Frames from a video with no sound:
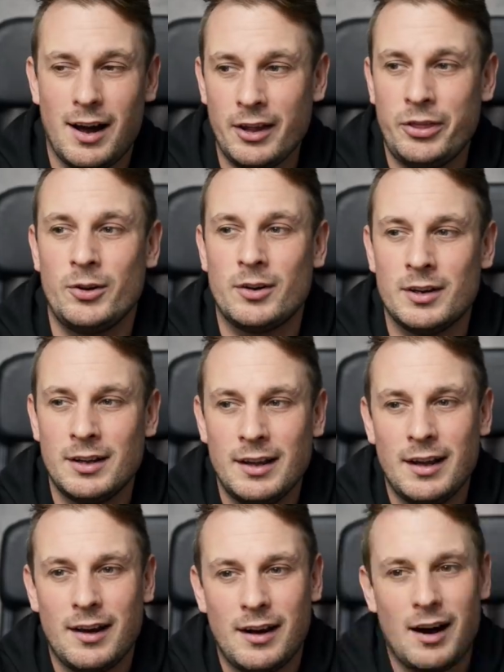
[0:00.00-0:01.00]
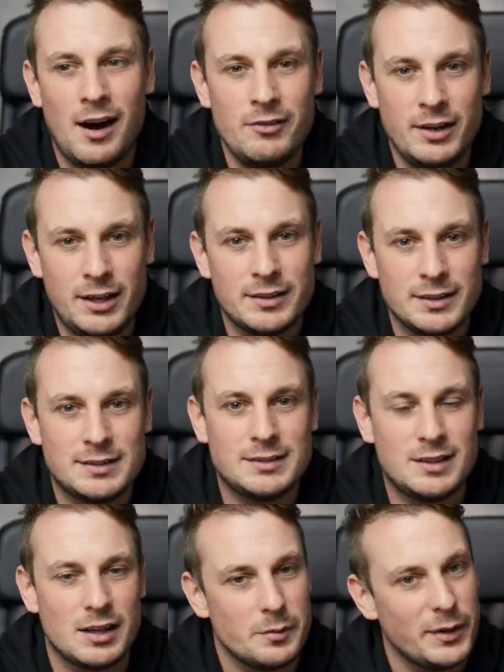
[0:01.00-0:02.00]
I thought, I reckon this is
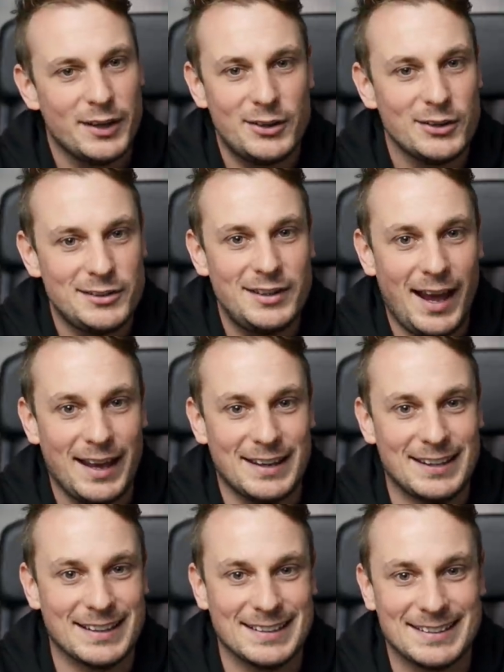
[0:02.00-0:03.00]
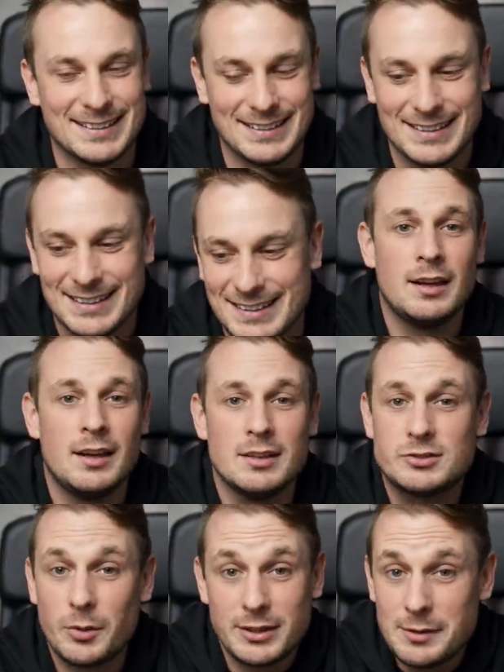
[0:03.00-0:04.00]
going to be a good day.
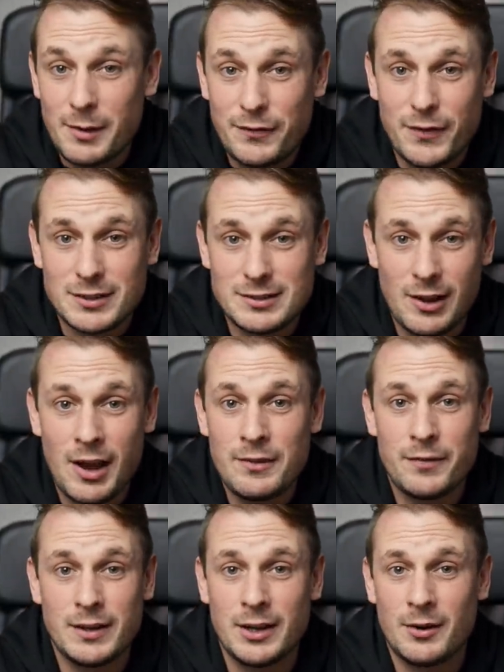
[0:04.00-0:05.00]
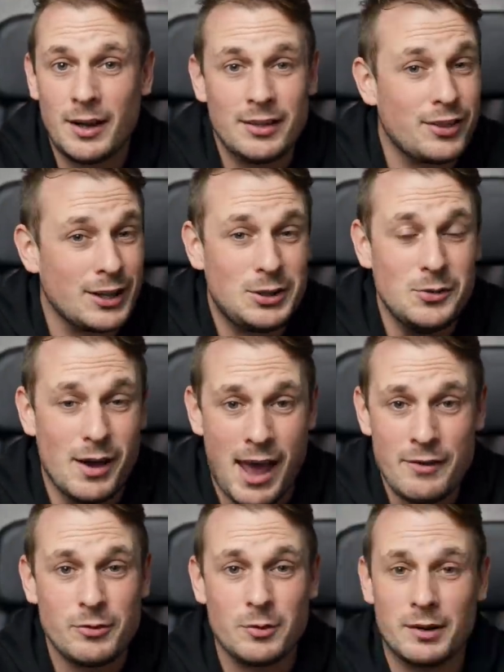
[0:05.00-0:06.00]
So I did my first live video, and thank you
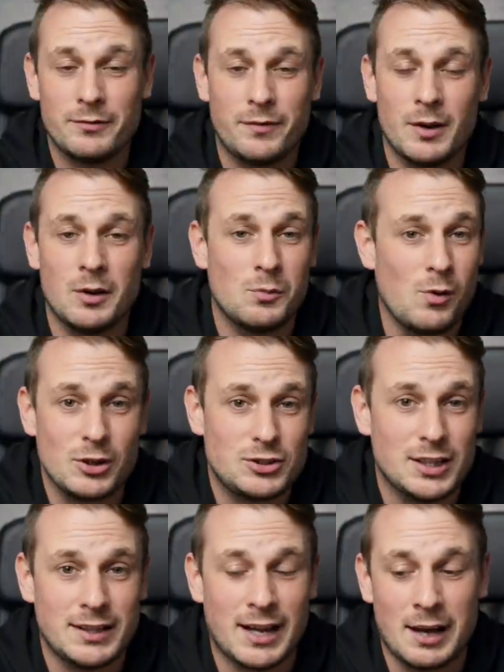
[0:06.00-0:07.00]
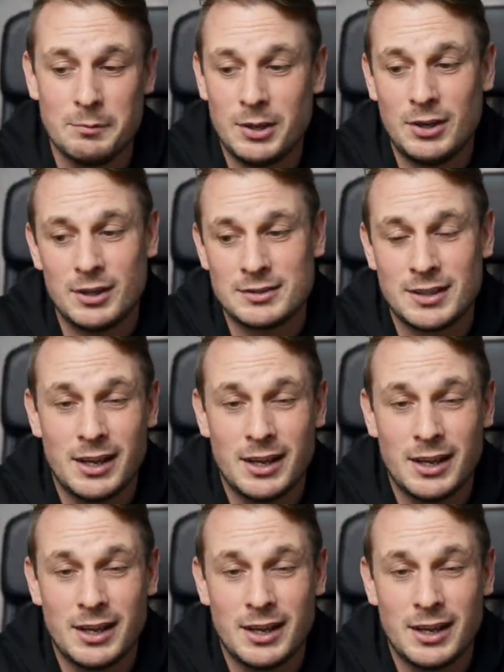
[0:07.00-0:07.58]
everyone for watching that, because